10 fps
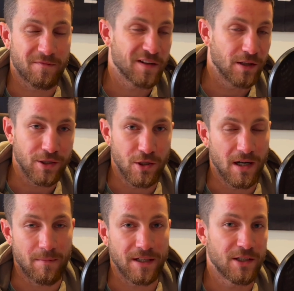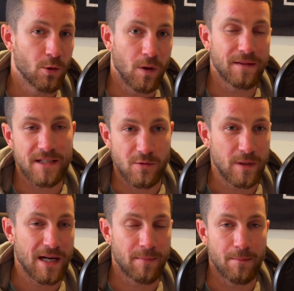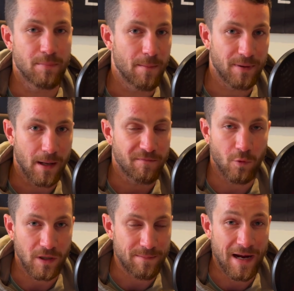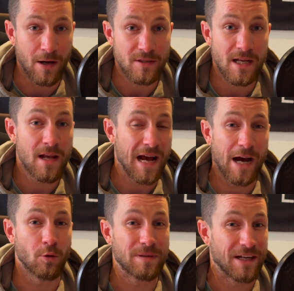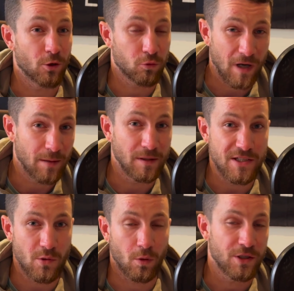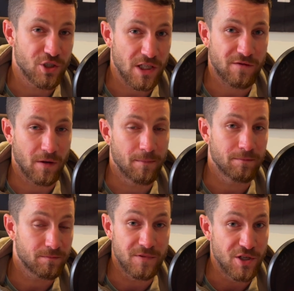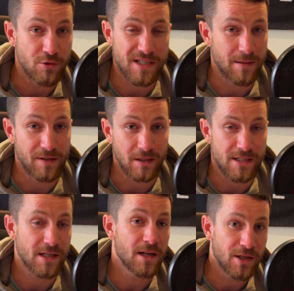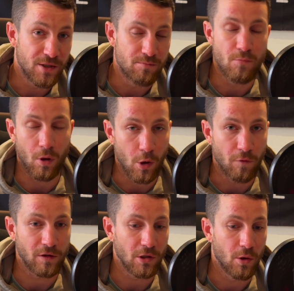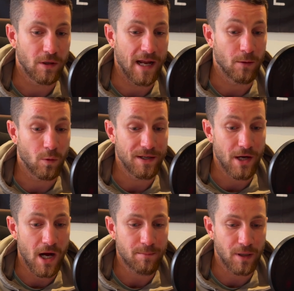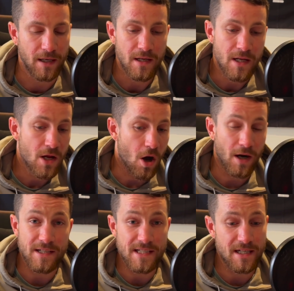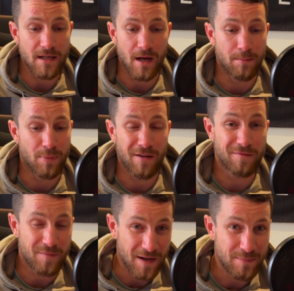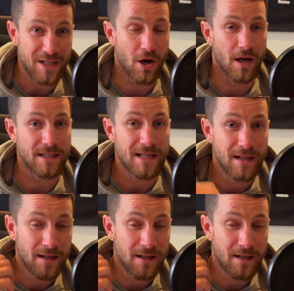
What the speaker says: feeling good, I'm like, you know what, this week I'm going to bump it up 40 pounds. I will be incredibly sore just from new stimulus, more overload and whatnot. But honestly, above and beyond,